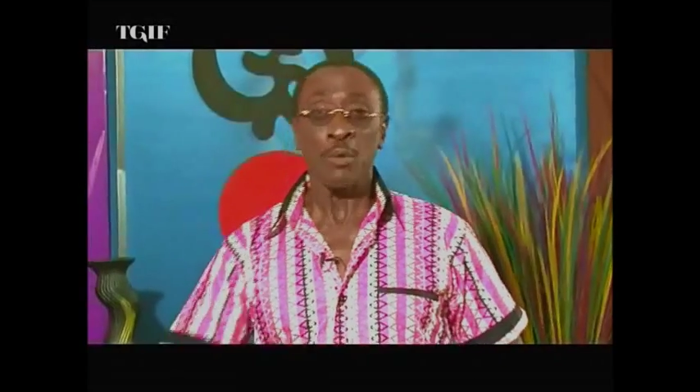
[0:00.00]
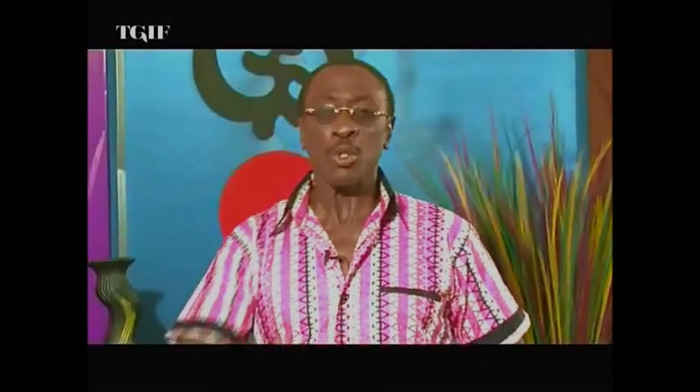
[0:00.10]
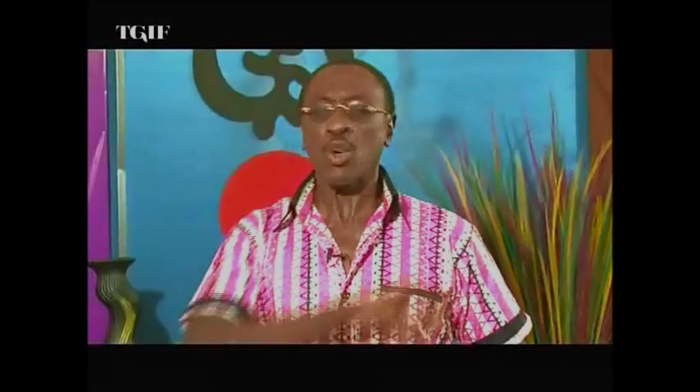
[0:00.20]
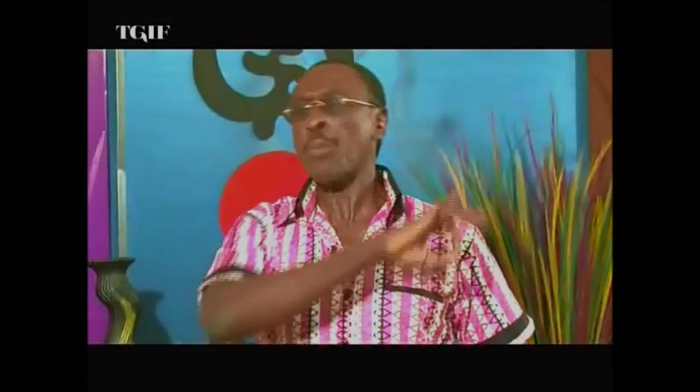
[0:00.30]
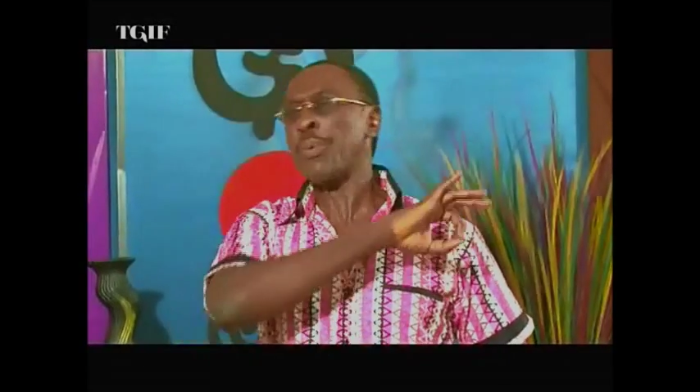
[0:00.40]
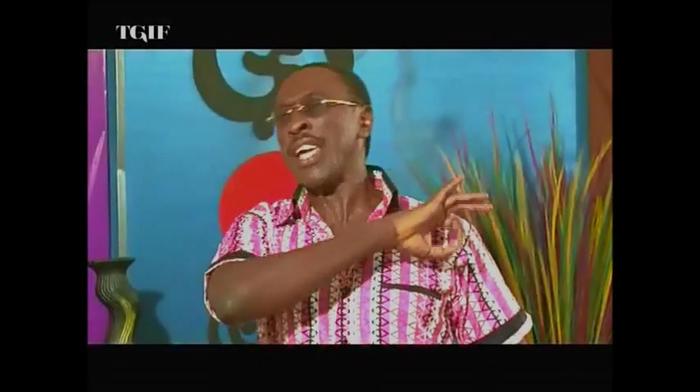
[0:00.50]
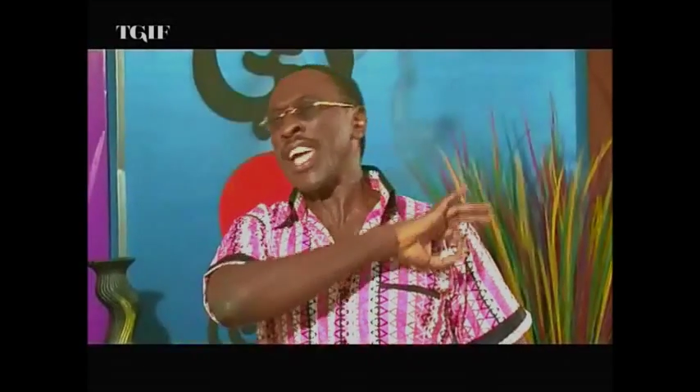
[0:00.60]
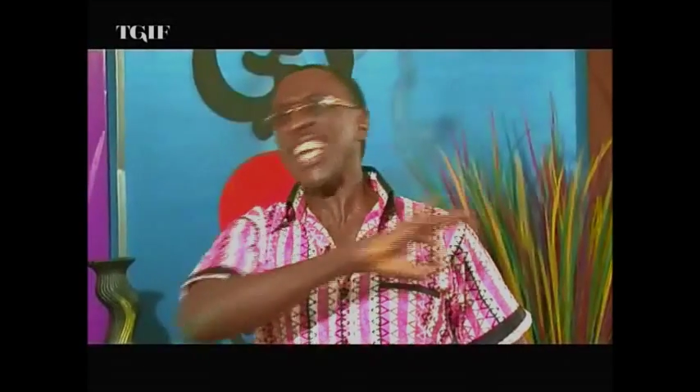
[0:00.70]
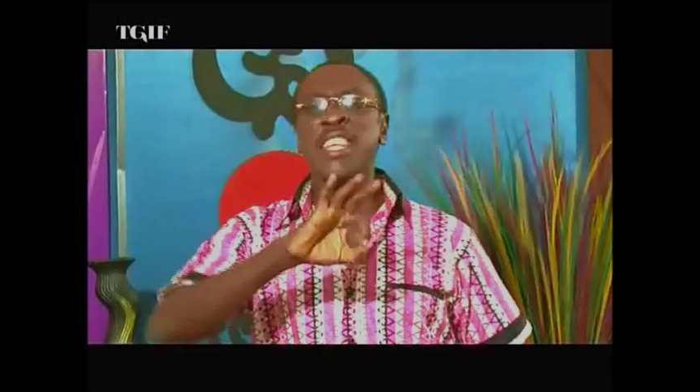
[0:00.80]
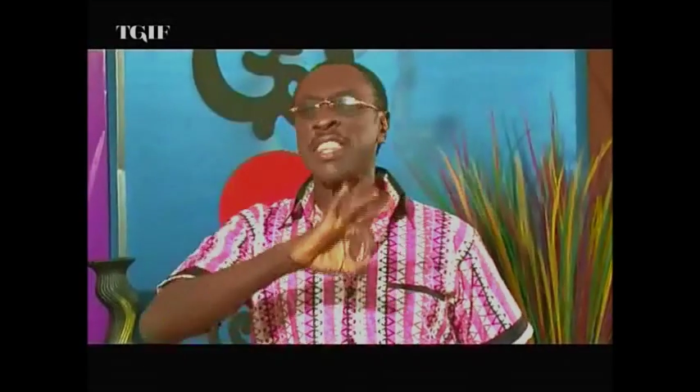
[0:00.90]
he would
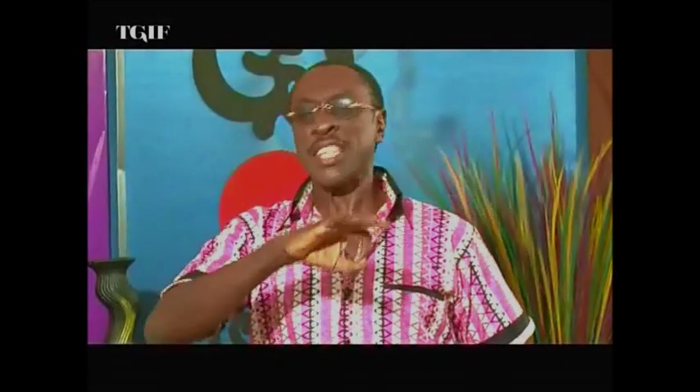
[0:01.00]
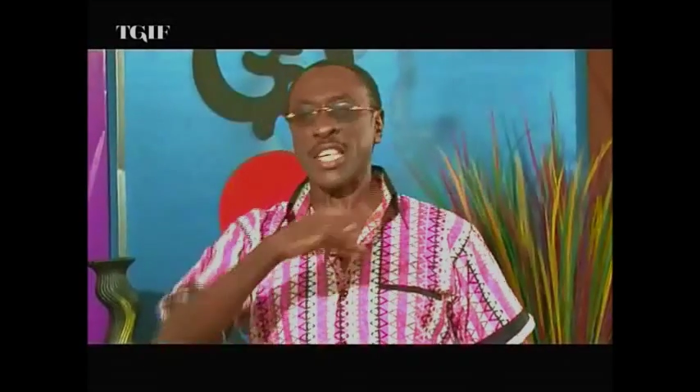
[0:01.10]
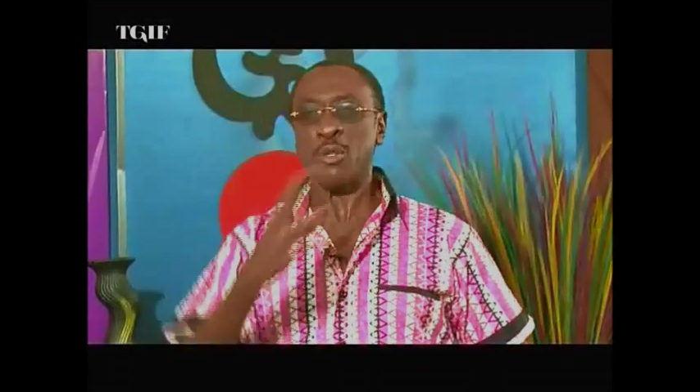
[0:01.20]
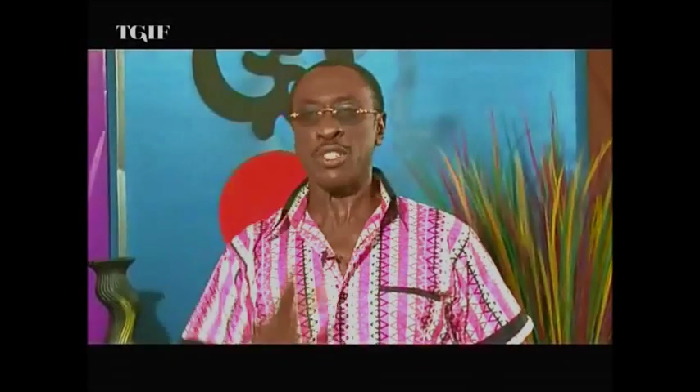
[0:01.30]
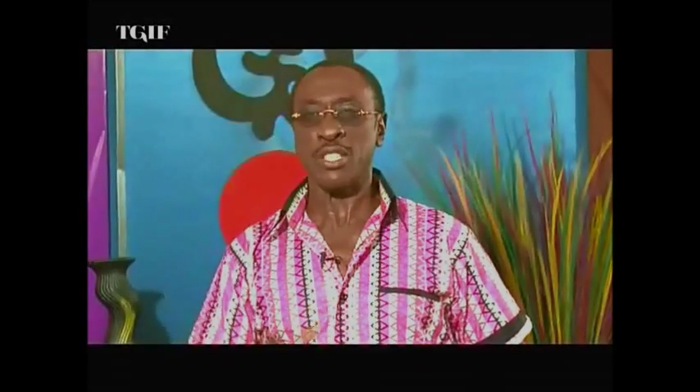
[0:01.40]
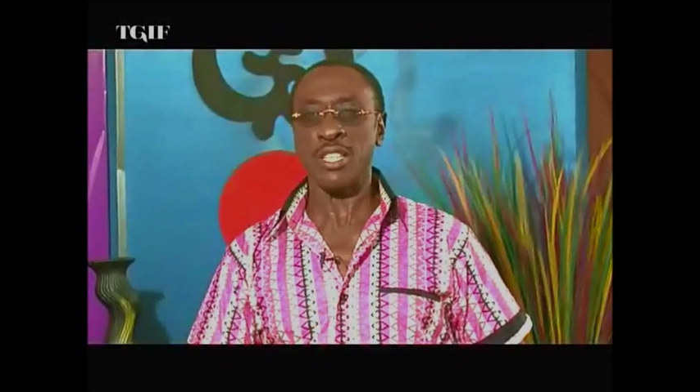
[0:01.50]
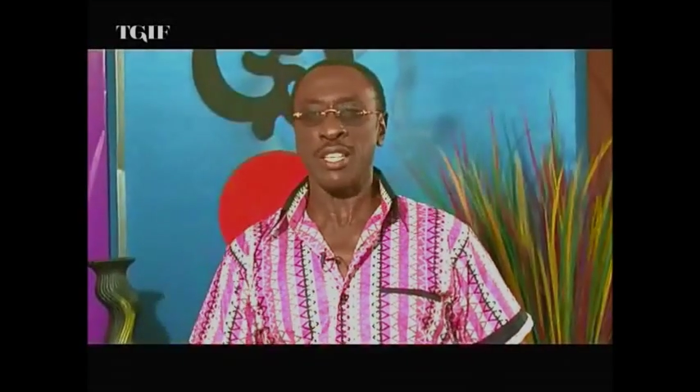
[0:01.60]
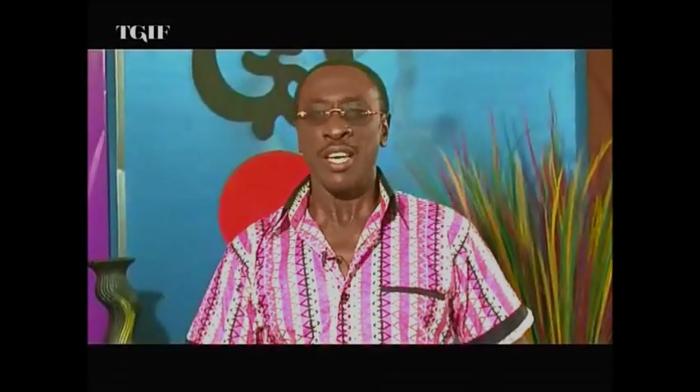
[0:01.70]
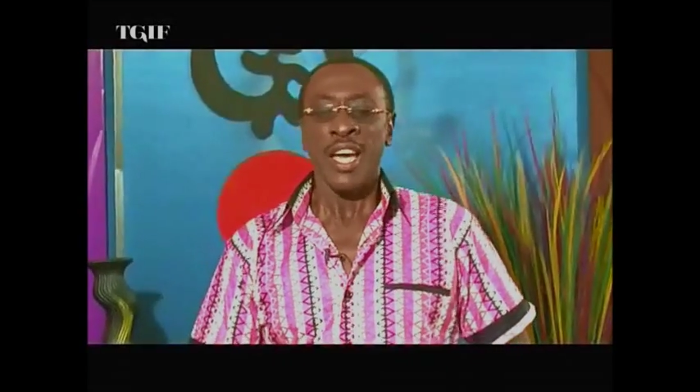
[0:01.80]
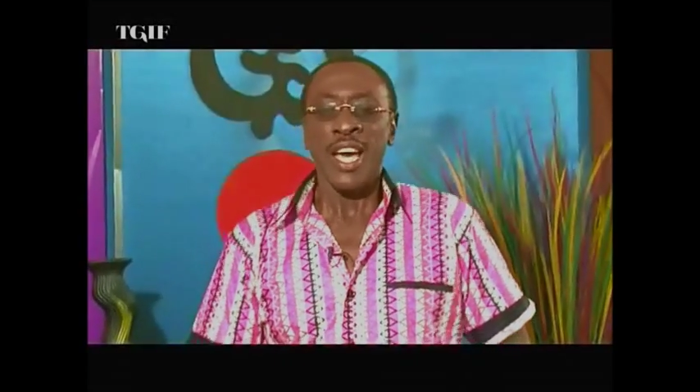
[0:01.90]
copy anything that you
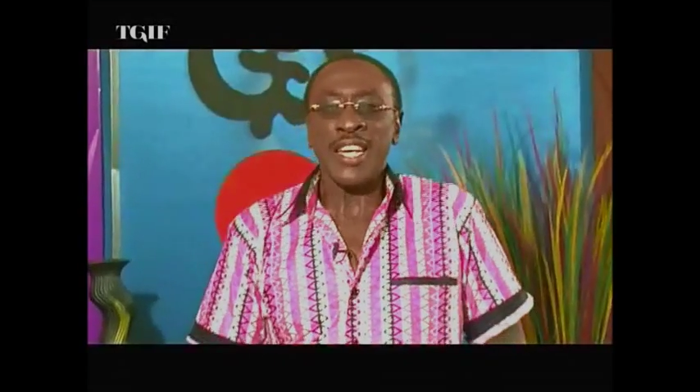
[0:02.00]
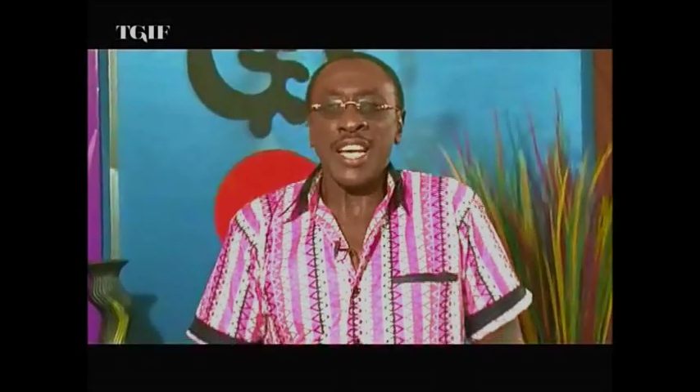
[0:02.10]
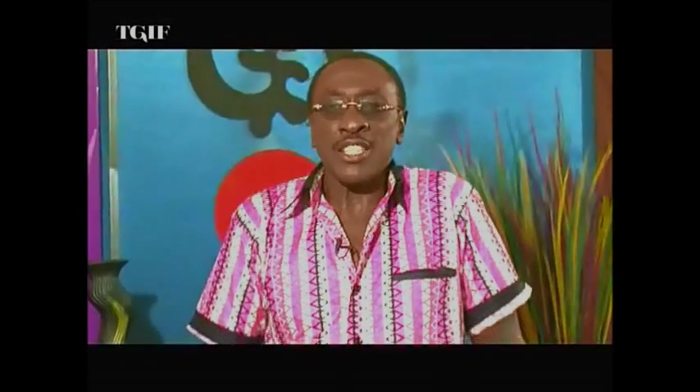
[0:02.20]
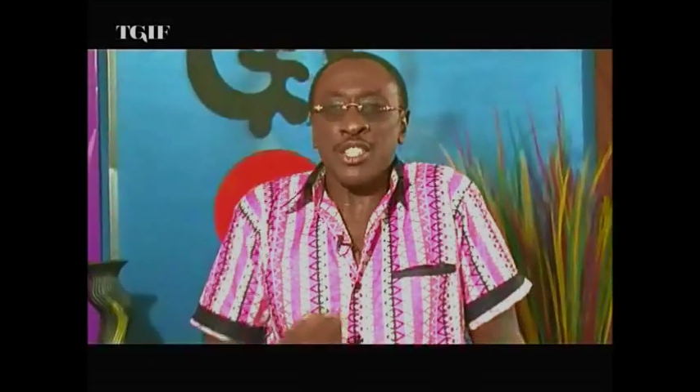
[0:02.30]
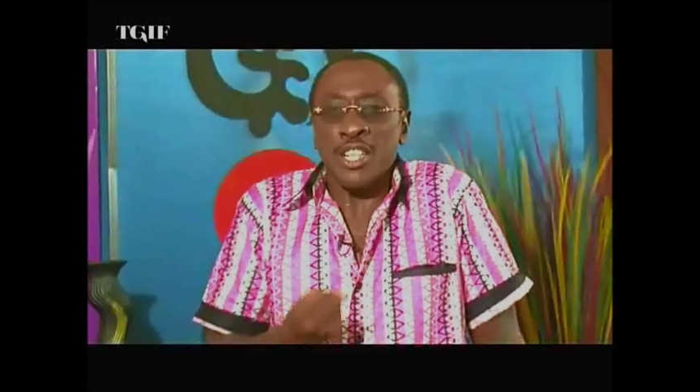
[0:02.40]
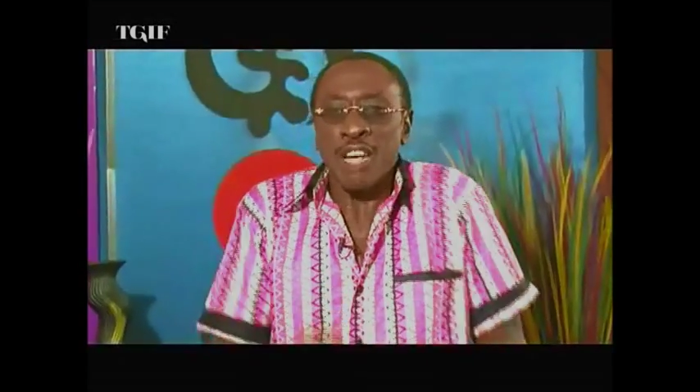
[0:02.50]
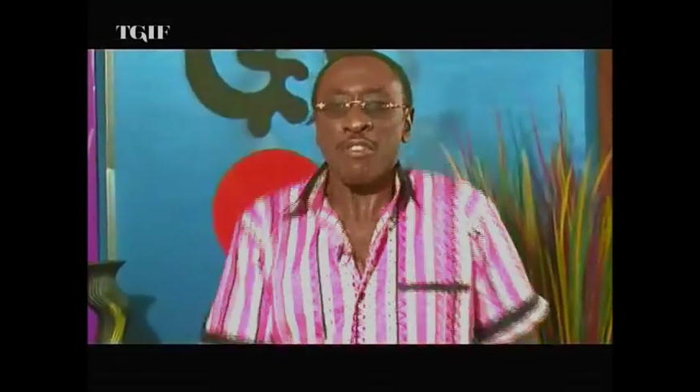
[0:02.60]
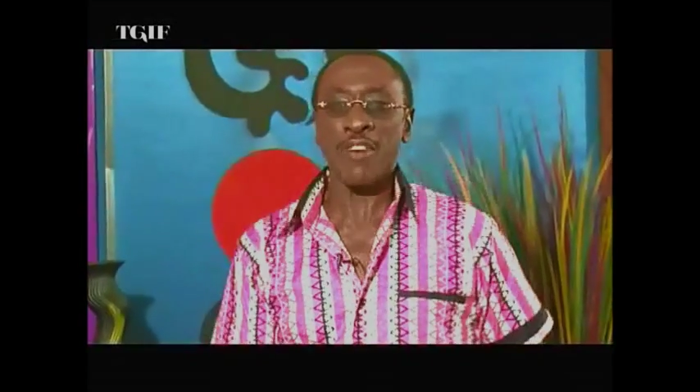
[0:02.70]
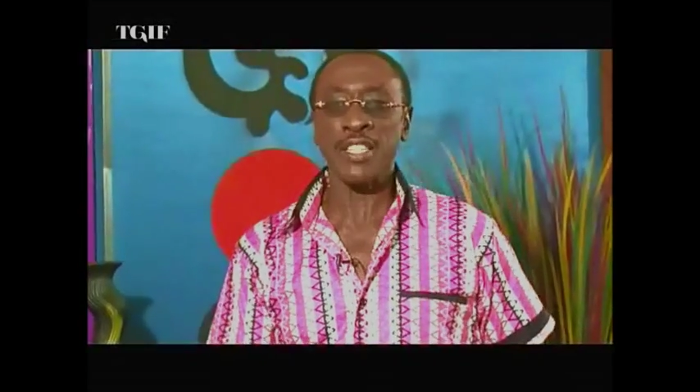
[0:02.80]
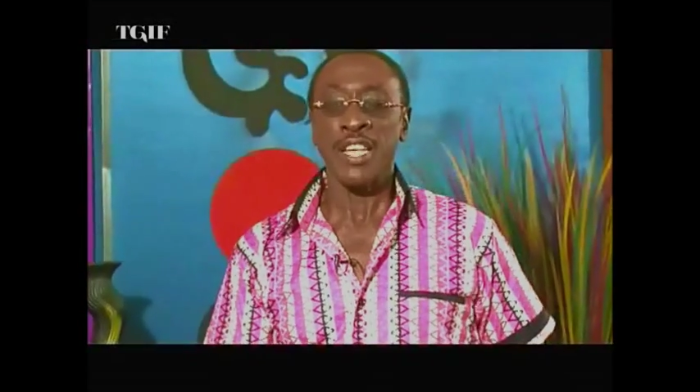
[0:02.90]
see, and he has such a
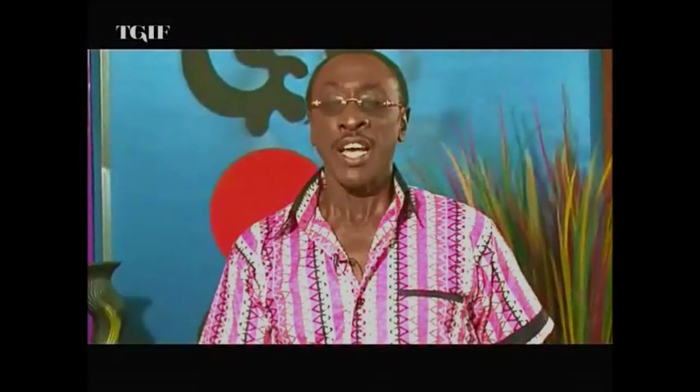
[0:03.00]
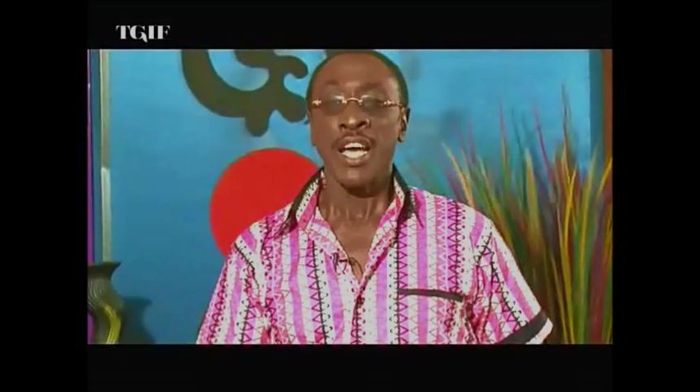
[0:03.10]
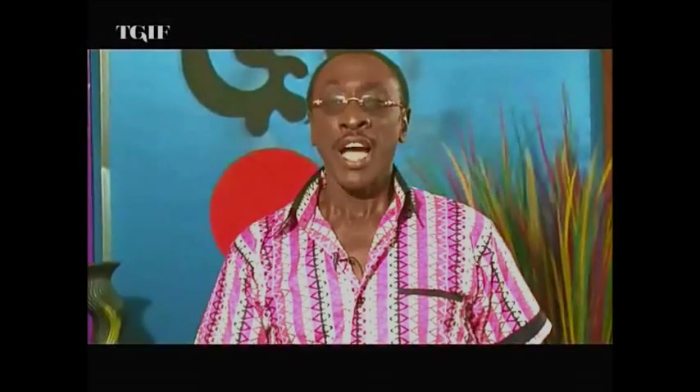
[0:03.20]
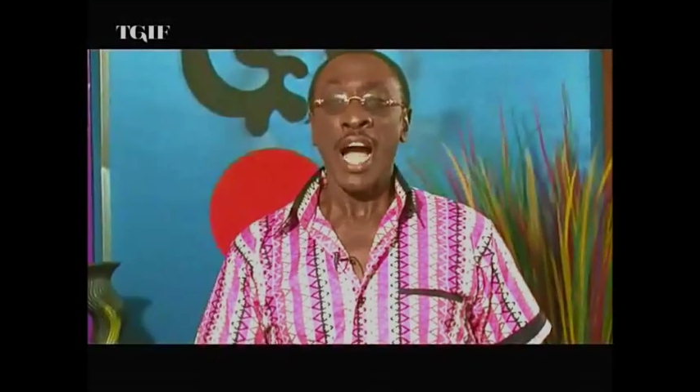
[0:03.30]
love of art.